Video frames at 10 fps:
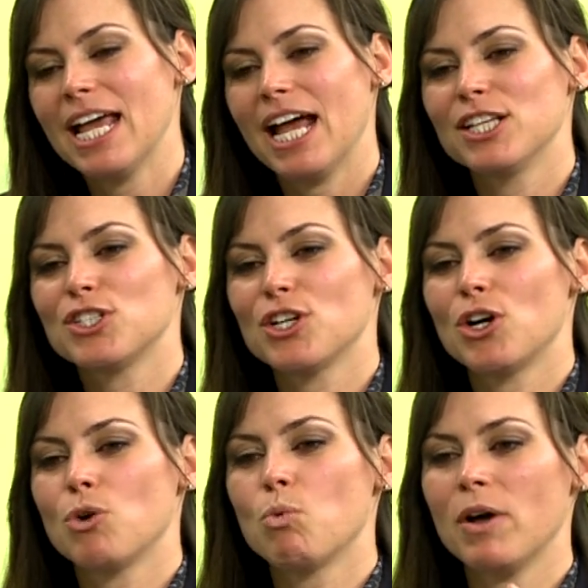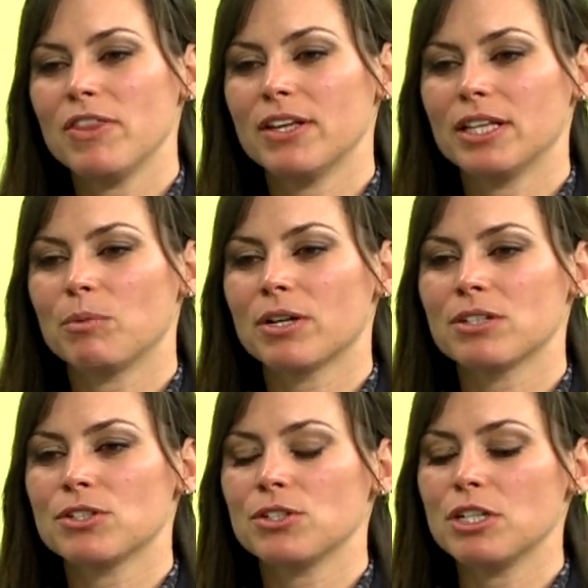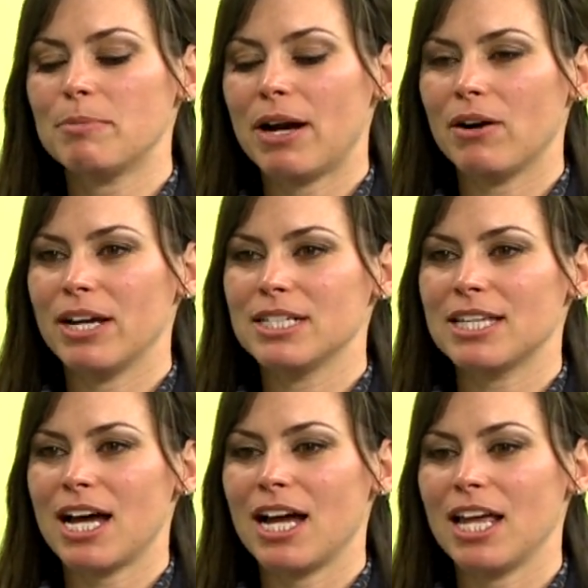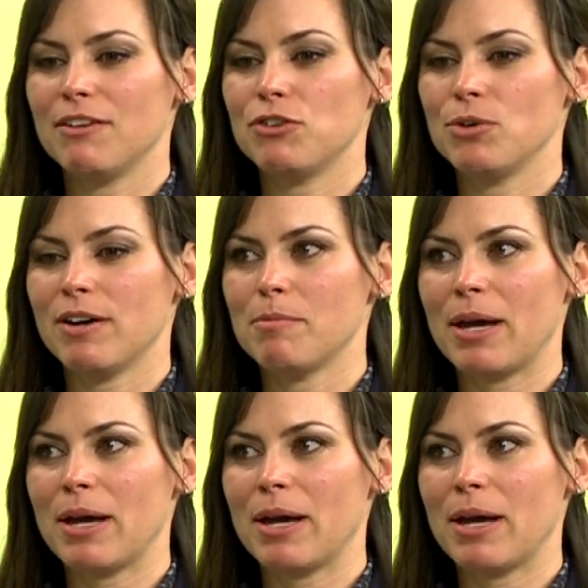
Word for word: And so, one thing that we're concerned about is that if you have a